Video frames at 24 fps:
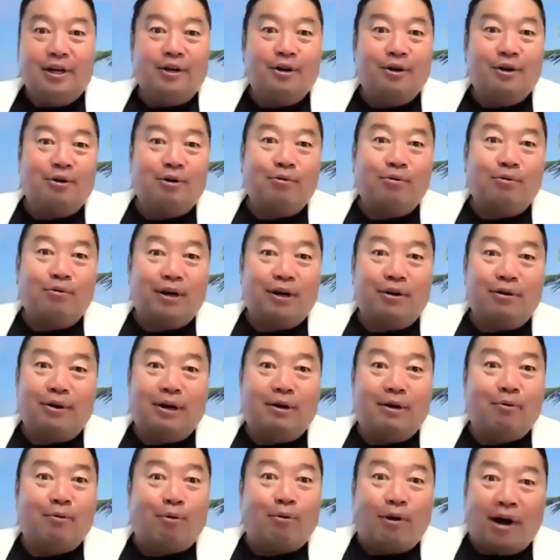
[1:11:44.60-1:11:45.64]

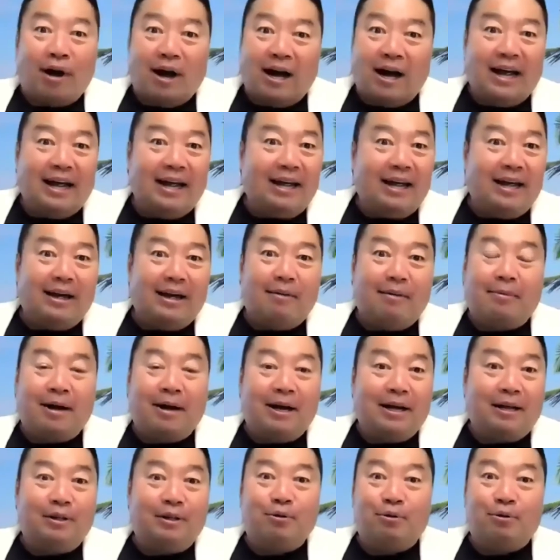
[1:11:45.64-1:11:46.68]
wondering, why am
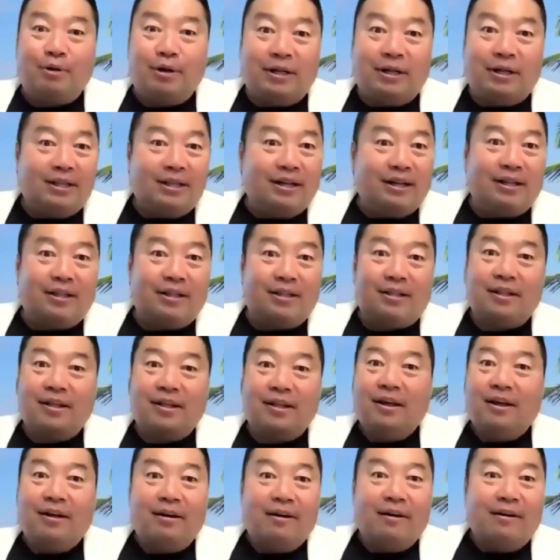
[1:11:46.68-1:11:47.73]
I doing this
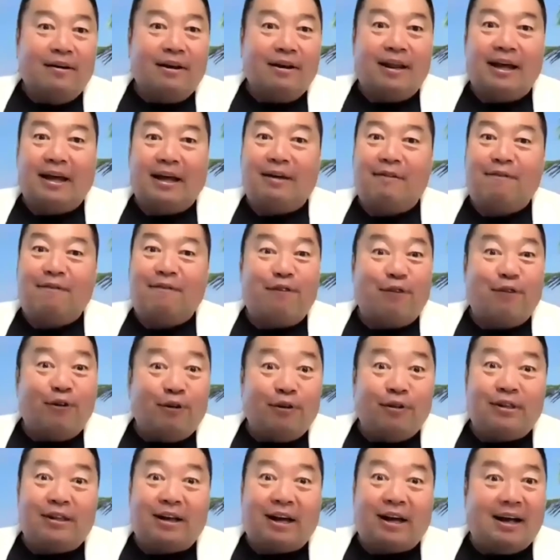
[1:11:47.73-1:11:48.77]
like
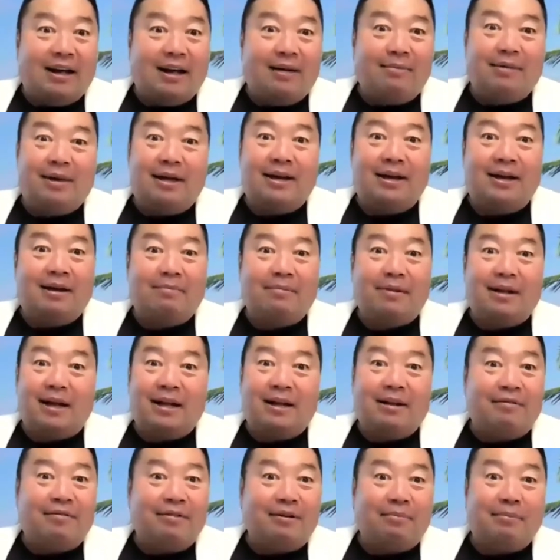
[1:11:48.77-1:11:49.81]
full time and I'm not
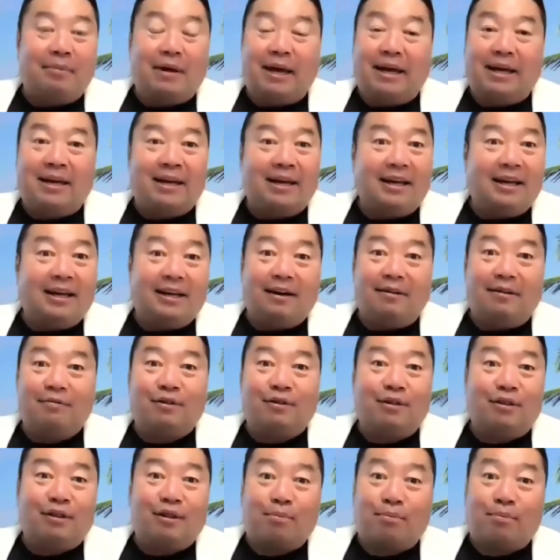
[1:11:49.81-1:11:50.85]
even making enough
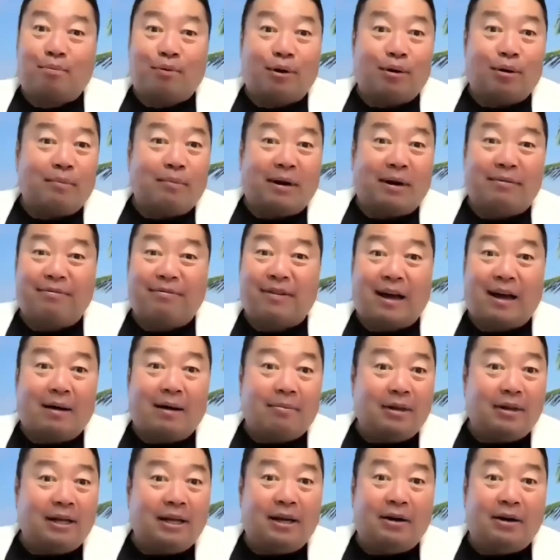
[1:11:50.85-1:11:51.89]
to support my
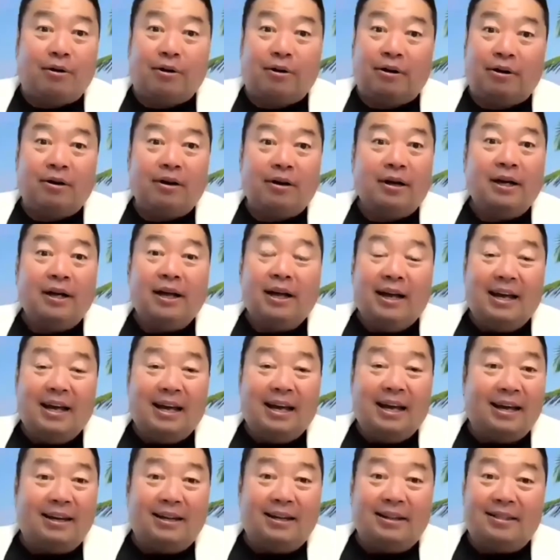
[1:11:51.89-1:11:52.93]
family or
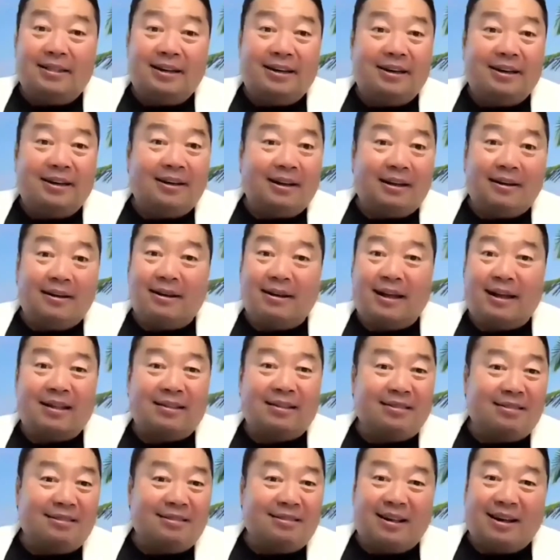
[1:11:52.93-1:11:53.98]
anything? And
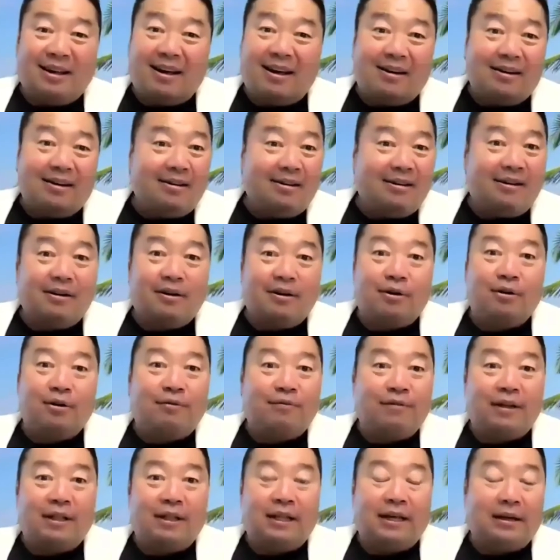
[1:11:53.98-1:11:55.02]
that's not a good
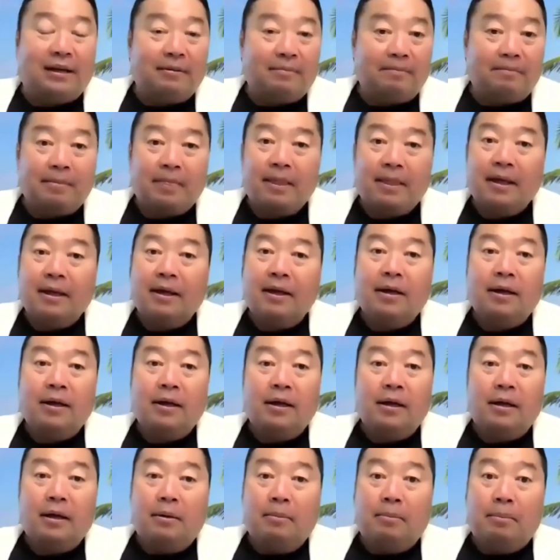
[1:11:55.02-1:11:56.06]
feeling.
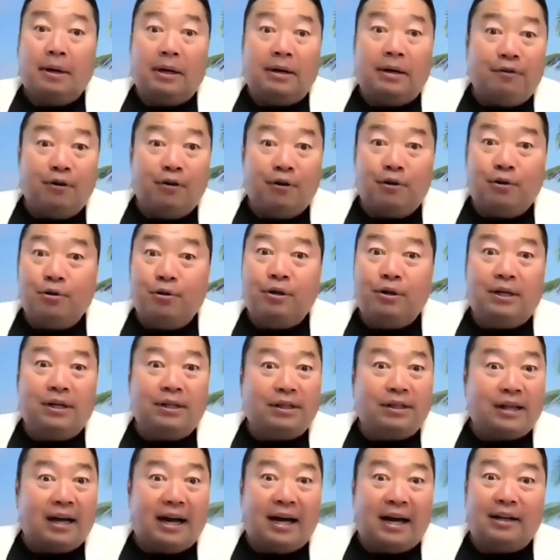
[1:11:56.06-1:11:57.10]
But if you do
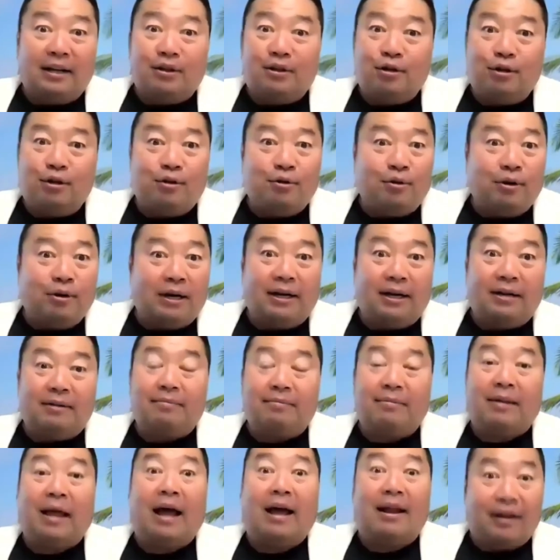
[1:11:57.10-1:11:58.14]
decide to do
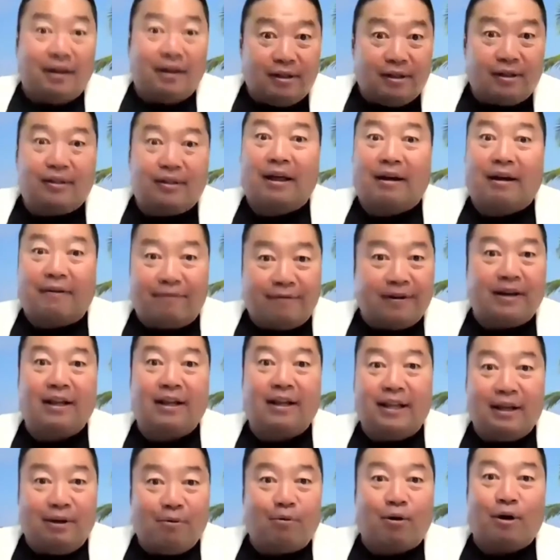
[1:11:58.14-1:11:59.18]
it, that is
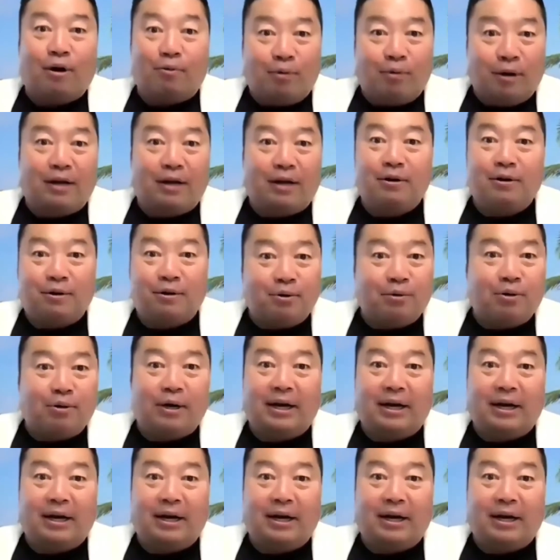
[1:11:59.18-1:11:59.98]
definitely one way to do